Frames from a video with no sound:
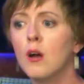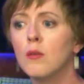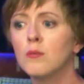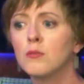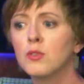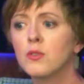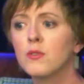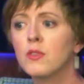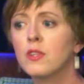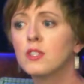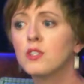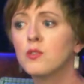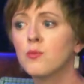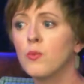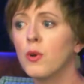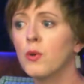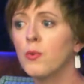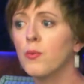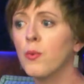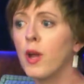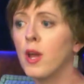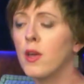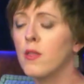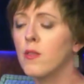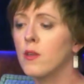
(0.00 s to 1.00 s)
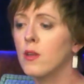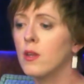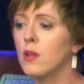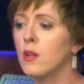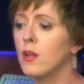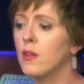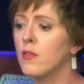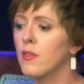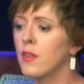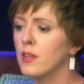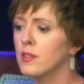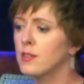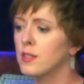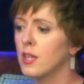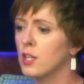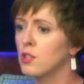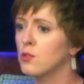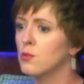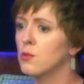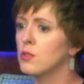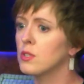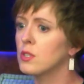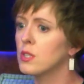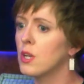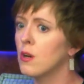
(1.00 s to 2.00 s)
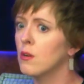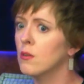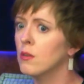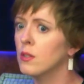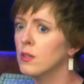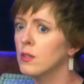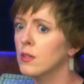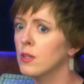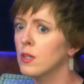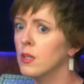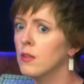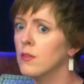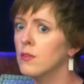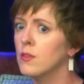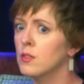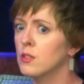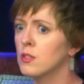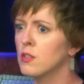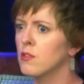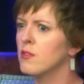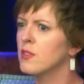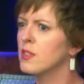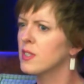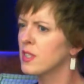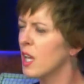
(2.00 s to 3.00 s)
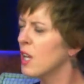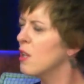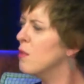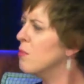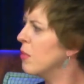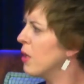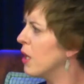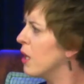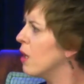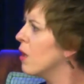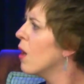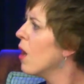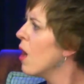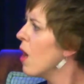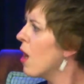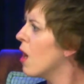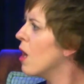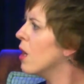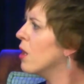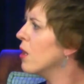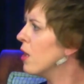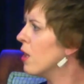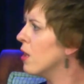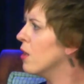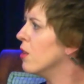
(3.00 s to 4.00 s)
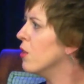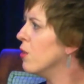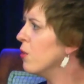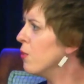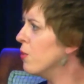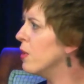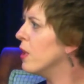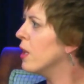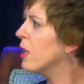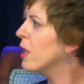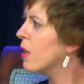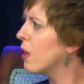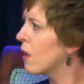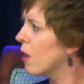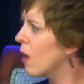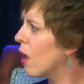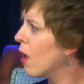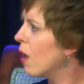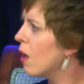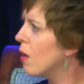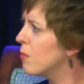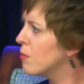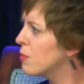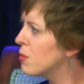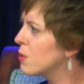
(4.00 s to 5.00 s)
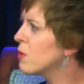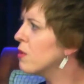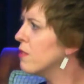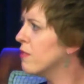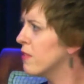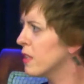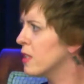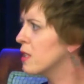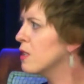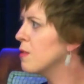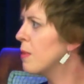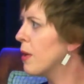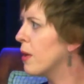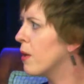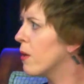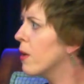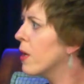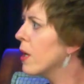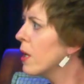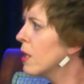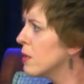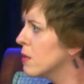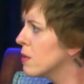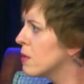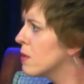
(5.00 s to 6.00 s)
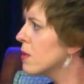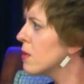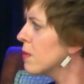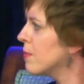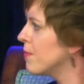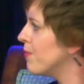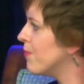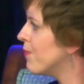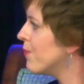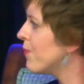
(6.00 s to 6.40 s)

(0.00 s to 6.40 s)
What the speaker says: So that's one way that I think sexual assault in the service can be a unique sort of experience.